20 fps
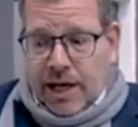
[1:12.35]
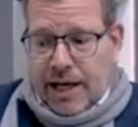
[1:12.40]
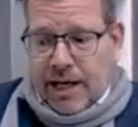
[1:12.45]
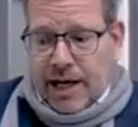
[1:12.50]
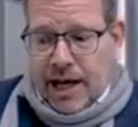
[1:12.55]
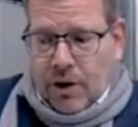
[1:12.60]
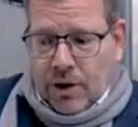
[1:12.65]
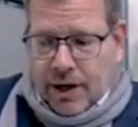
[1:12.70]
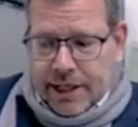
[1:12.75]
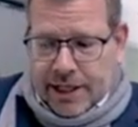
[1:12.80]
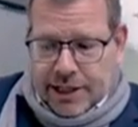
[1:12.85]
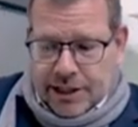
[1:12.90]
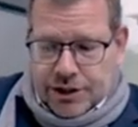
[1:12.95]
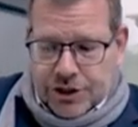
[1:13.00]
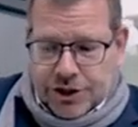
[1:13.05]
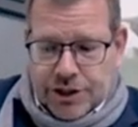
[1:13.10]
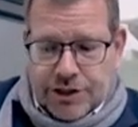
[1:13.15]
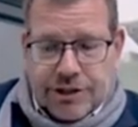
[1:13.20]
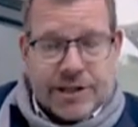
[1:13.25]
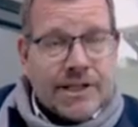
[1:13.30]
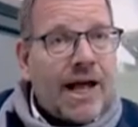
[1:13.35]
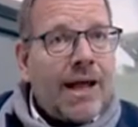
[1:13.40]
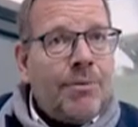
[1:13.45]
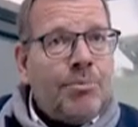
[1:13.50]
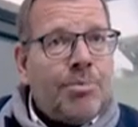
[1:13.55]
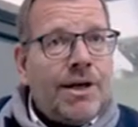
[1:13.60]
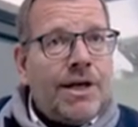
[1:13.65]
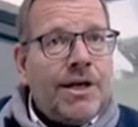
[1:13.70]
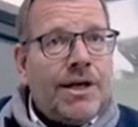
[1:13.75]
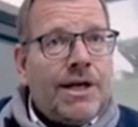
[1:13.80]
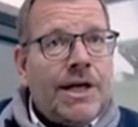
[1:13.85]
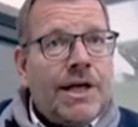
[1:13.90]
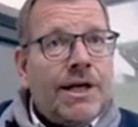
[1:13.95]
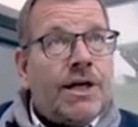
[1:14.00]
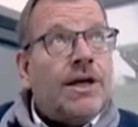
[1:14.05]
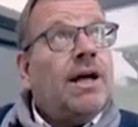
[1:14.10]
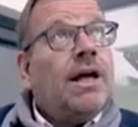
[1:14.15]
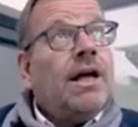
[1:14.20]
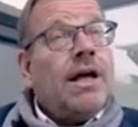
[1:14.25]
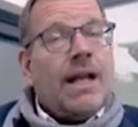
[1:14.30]
And now I can just type in
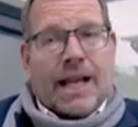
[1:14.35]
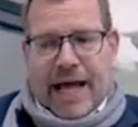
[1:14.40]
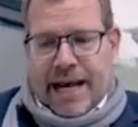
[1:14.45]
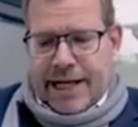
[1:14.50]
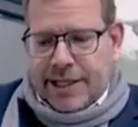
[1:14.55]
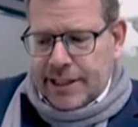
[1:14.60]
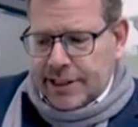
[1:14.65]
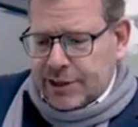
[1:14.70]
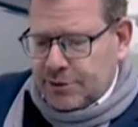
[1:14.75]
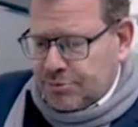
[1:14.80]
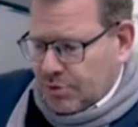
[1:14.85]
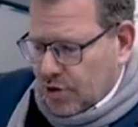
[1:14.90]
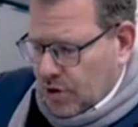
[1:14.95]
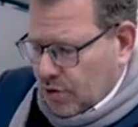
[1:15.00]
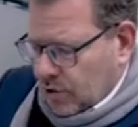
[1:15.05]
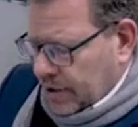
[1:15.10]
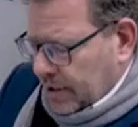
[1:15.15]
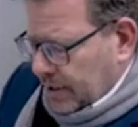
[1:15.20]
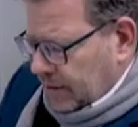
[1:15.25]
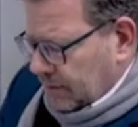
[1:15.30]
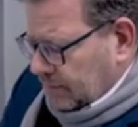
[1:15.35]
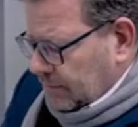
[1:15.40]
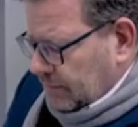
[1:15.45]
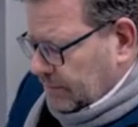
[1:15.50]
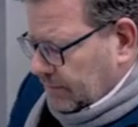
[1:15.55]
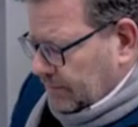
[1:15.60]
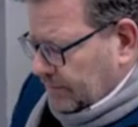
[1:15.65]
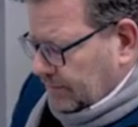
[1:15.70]
here, light is broken,